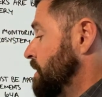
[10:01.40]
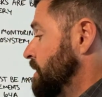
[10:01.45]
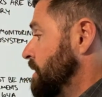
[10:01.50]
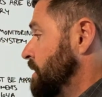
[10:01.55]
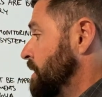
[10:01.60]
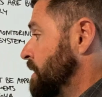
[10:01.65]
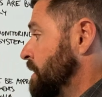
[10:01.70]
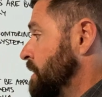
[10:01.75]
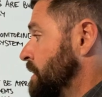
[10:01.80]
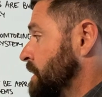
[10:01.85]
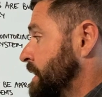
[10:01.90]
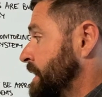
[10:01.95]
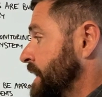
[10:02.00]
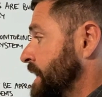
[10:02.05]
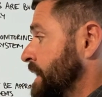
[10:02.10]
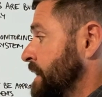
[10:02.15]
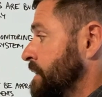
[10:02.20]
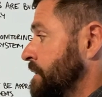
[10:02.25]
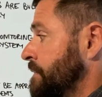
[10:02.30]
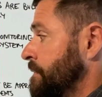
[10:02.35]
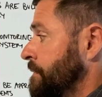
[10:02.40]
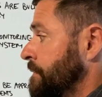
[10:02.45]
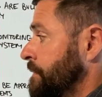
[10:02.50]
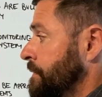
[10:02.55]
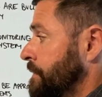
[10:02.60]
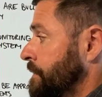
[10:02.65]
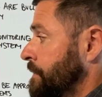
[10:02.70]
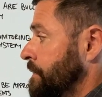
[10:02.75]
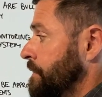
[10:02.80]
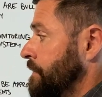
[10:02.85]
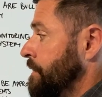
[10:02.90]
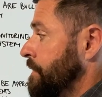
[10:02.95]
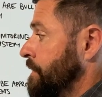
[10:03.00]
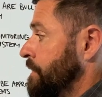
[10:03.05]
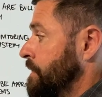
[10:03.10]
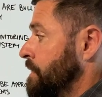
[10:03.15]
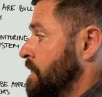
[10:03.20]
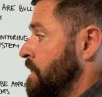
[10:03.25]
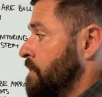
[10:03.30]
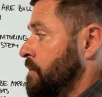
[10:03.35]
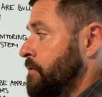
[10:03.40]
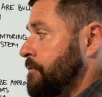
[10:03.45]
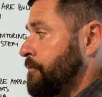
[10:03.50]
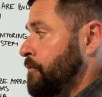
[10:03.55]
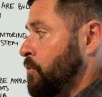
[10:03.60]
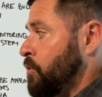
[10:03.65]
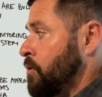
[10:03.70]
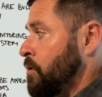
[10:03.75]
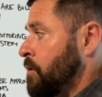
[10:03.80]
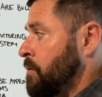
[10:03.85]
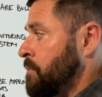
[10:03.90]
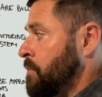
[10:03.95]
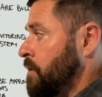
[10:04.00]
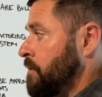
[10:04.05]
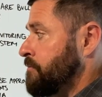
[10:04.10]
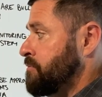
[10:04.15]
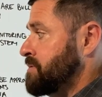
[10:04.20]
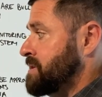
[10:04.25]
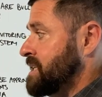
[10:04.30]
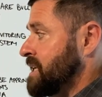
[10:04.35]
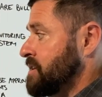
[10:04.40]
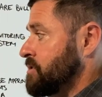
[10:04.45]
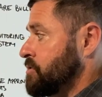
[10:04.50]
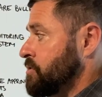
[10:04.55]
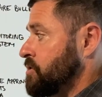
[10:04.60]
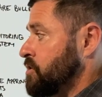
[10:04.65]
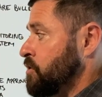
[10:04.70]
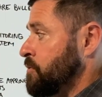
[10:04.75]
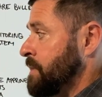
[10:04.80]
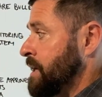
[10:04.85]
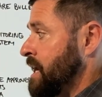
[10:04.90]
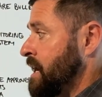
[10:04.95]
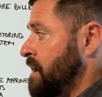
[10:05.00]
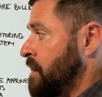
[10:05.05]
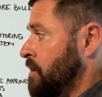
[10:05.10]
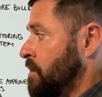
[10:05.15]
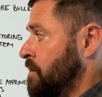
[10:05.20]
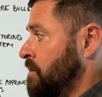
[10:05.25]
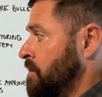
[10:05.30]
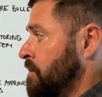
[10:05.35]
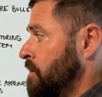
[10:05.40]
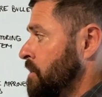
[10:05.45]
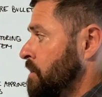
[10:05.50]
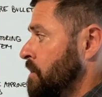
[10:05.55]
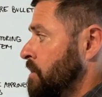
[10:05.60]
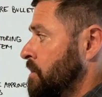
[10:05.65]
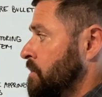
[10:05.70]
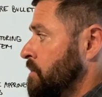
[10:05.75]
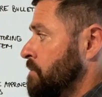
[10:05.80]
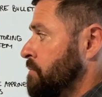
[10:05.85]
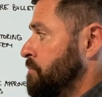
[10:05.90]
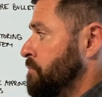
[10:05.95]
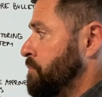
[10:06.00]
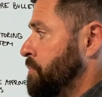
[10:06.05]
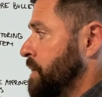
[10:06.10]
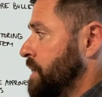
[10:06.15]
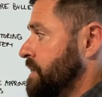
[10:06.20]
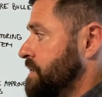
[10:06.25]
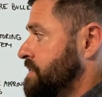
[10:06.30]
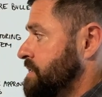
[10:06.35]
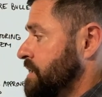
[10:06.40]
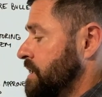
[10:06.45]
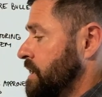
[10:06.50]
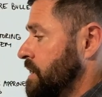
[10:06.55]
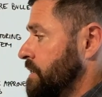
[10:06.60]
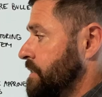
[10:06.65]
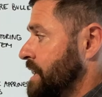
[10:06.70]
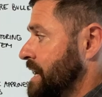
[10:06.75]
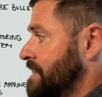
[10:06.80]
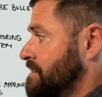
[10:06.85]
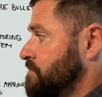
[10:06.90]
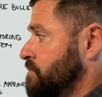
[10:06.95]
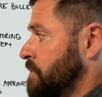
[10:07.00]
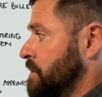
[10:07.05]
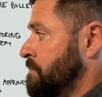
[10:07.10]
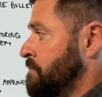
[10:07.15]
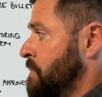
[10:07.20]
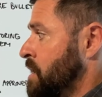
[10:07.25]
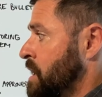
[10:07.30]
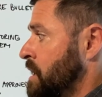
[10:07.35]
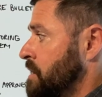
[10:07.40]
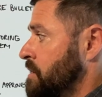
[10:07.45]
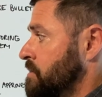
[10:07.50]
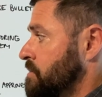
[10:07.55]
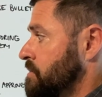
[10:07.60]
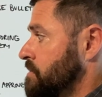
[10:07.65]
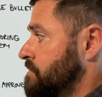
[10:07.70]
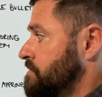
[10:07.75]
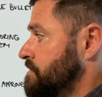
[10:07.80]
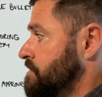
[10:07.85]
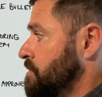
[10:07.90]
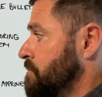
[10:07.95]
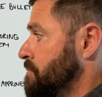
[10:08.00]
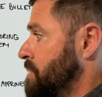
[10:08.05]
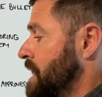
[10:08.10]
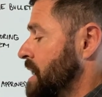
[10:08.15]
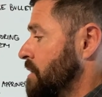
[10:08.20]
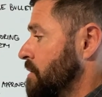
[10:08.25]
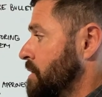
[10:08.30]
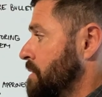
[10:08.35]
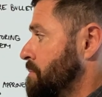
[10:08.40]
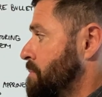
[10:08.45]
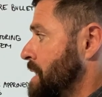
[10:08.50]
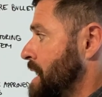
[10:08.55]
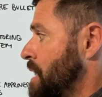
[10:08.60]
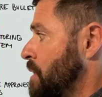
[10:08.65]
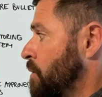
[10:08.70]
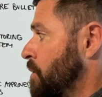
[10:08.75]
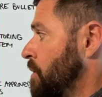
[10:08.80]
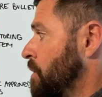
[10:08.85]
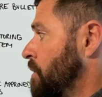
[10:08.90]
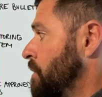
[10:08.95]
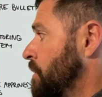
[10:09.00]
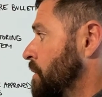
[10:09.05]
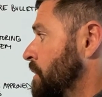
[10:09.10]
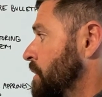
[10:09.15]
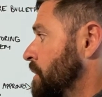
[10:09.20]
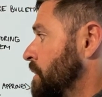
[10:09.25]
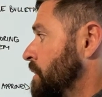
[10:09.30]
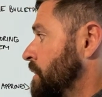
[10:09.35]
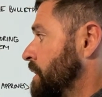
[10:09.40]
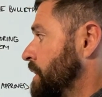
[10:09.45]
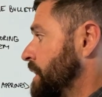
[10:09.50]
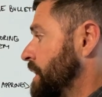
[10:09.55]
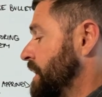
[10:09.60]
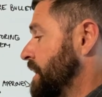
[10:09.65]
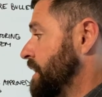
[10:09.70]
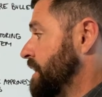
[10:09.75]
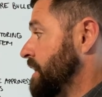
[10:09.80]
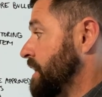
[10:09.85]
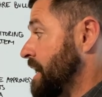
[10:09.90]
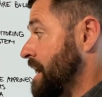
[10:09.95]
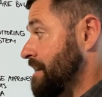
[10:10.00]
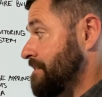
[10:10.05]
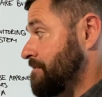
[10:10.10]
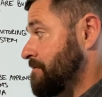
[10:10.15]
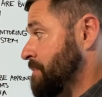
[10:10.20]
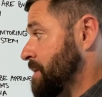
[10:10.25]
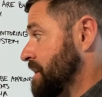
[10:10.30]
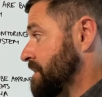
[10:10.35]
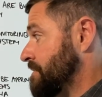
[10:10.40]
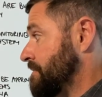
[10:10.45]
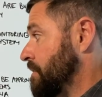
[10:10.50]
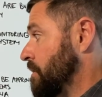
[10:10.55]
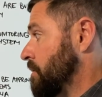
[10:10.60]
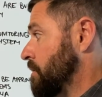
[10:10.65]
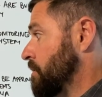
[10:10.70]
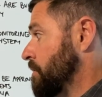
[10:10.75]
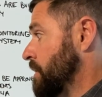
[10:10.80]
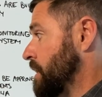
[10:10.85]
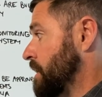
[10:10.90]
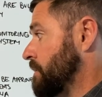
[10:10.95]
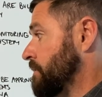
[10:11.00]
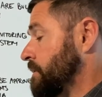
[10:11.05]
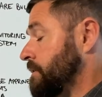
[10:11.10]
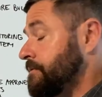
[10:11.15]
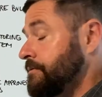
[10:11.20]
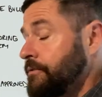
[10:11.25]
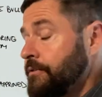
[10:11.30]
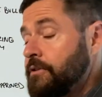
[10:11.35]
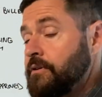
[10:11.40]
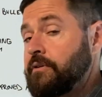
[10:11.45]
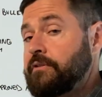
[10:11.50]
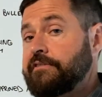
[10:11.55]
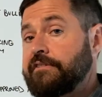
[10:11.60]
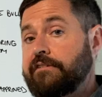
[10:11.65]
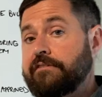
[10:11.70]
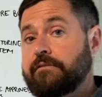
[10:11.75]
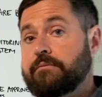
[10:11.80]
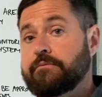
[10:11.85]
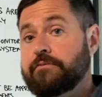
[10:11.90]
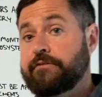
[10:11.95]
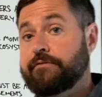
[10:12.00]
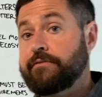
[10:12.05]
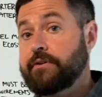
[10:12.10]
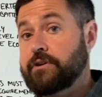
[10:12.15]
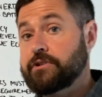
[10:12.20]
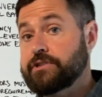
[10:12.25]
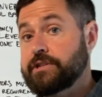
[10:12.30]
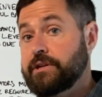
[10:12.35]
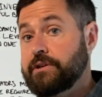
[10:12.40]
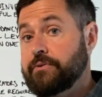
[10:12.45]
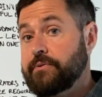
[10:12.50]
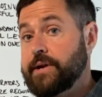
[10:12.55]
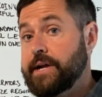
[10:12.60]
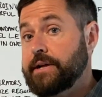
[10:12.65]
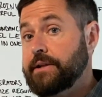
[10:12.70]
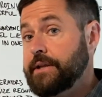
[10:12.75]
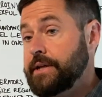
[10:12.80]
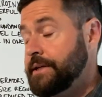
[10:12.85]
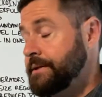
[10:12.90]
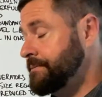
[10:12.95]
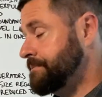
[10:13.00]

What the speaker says: Again, another form of potential human error, but that's what monitors your battery power, and it has to be installed correctly for the system to function correctly.